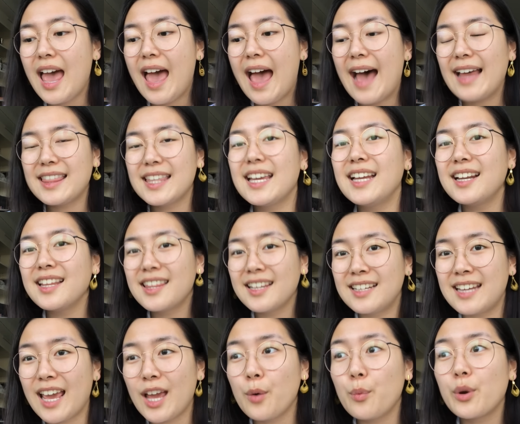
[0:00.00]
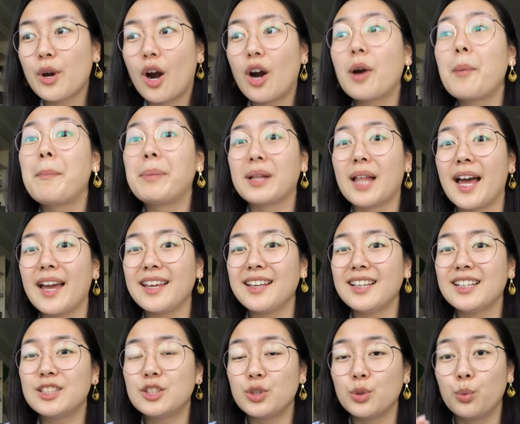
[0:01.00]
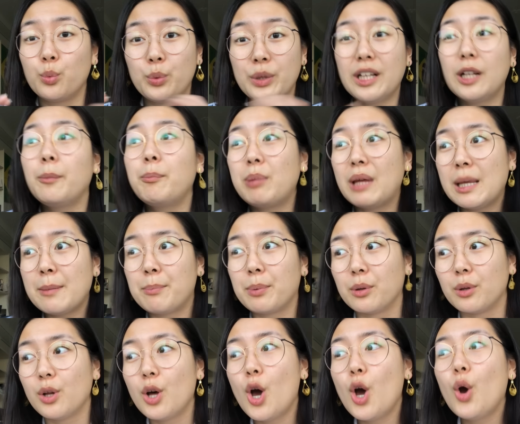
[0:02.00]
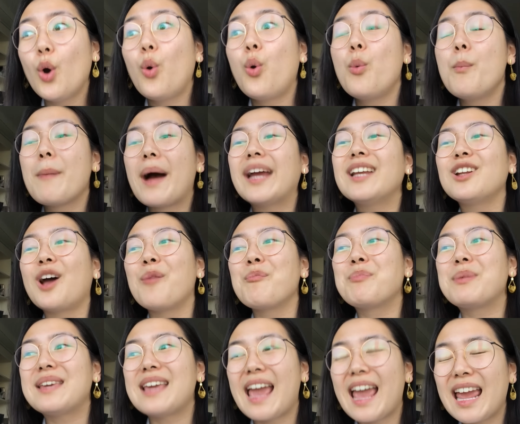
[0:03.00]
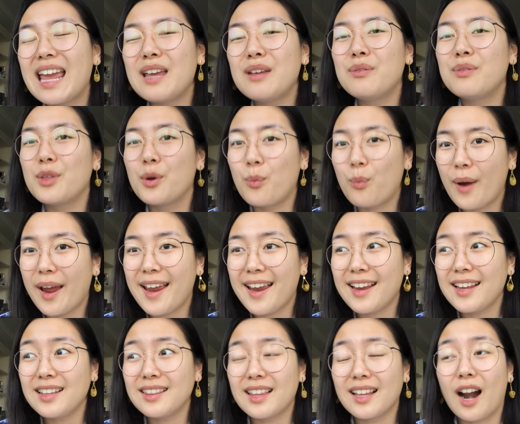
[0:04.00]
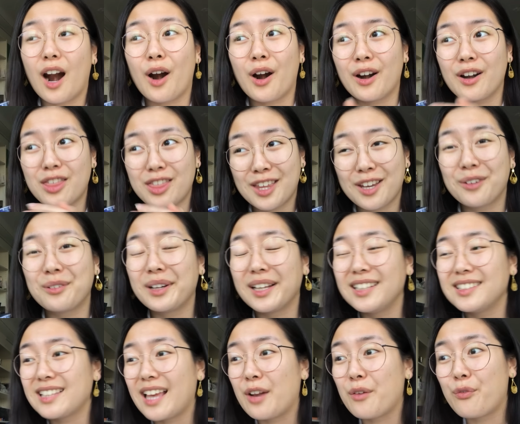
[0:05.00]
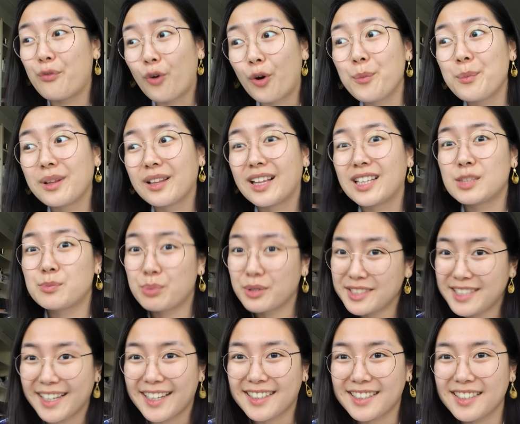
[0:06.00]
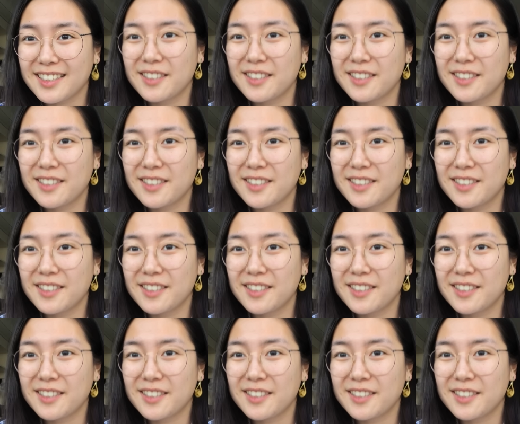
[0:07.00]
at the end of the day we are applying it to real people who might not behave the way that our theories and formulas predict.